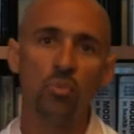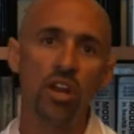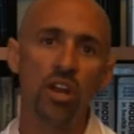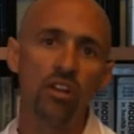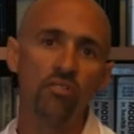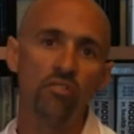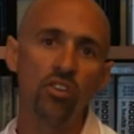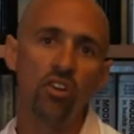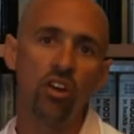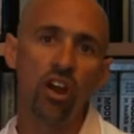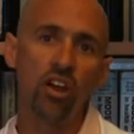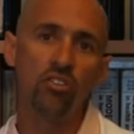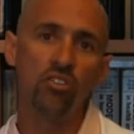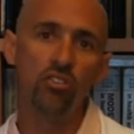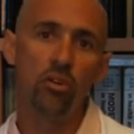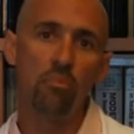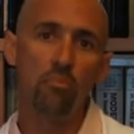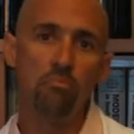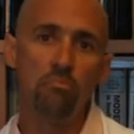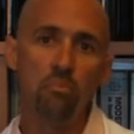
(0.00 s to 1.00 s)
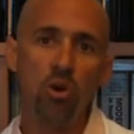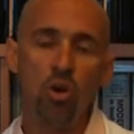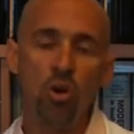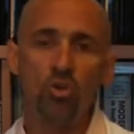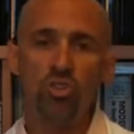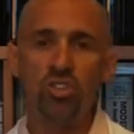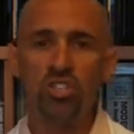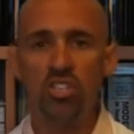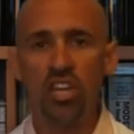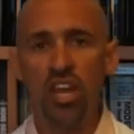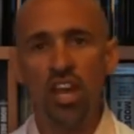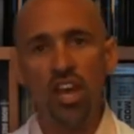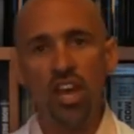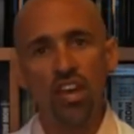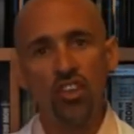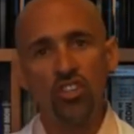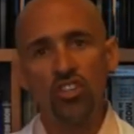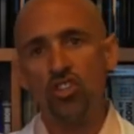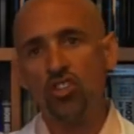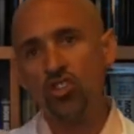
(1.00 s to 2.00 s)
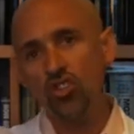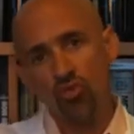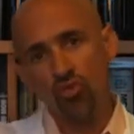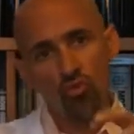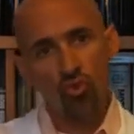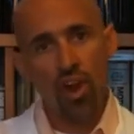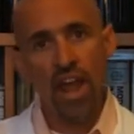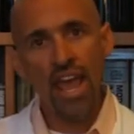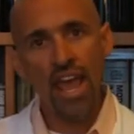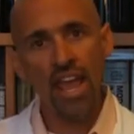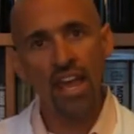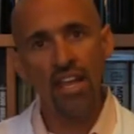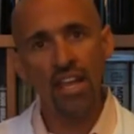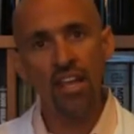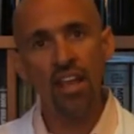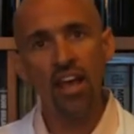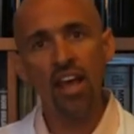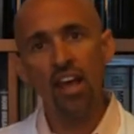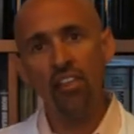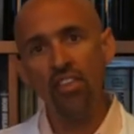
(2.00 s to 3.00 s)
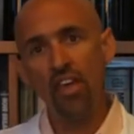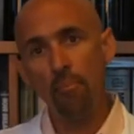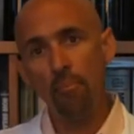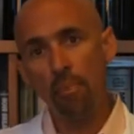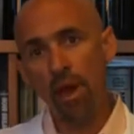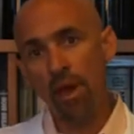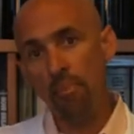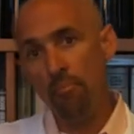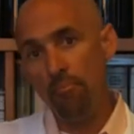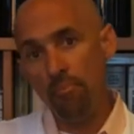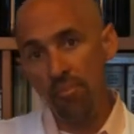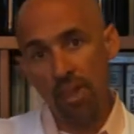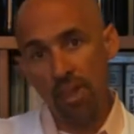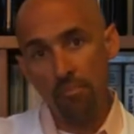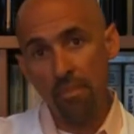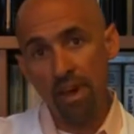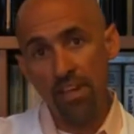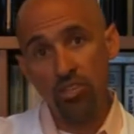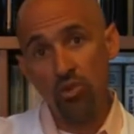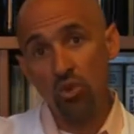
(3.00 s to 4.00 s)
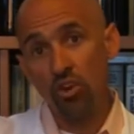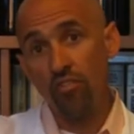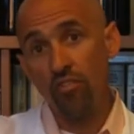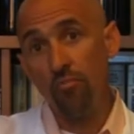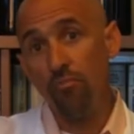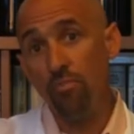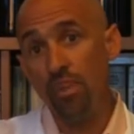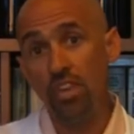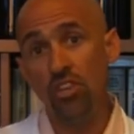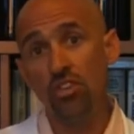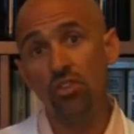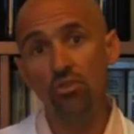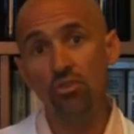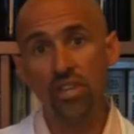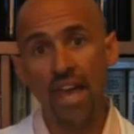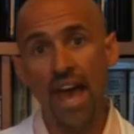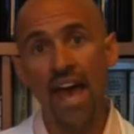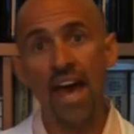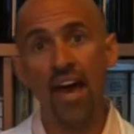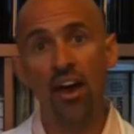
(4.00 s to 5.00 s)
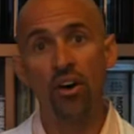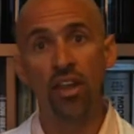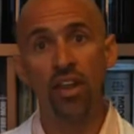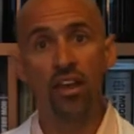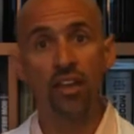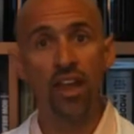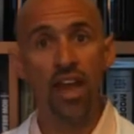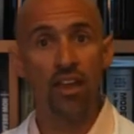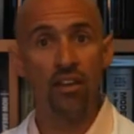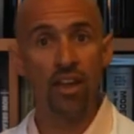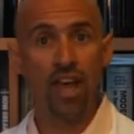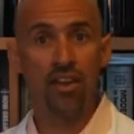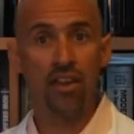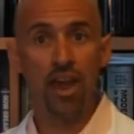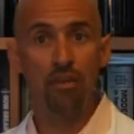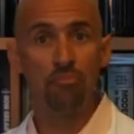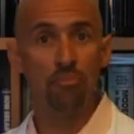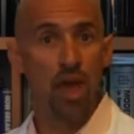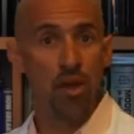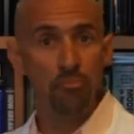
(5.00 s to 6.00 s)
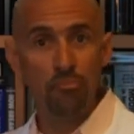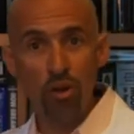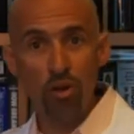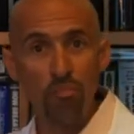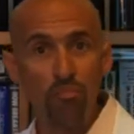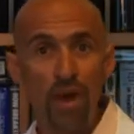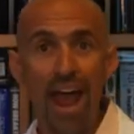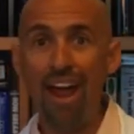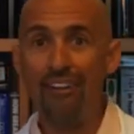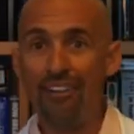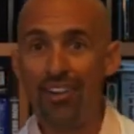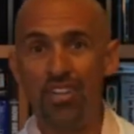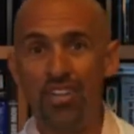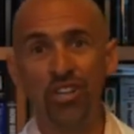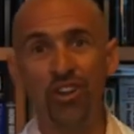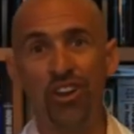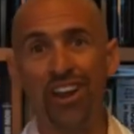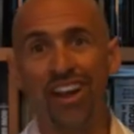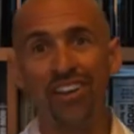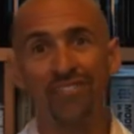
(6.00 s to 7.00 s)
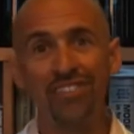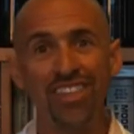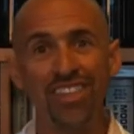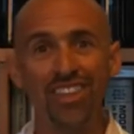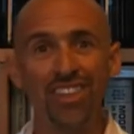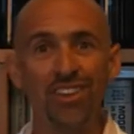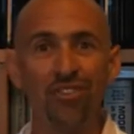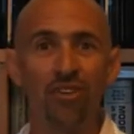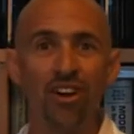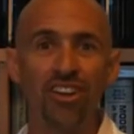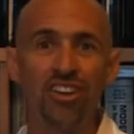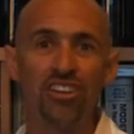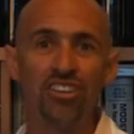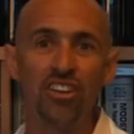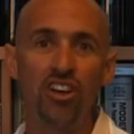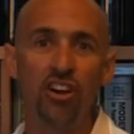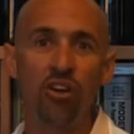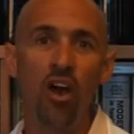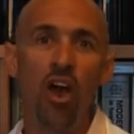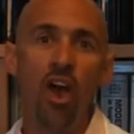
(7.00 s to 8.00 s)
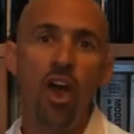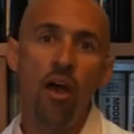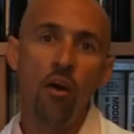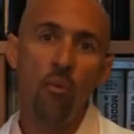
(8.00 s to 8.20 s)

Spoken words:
whenever you're under the most strain that might sort of beat you down and put a parachute on everything that you want to do.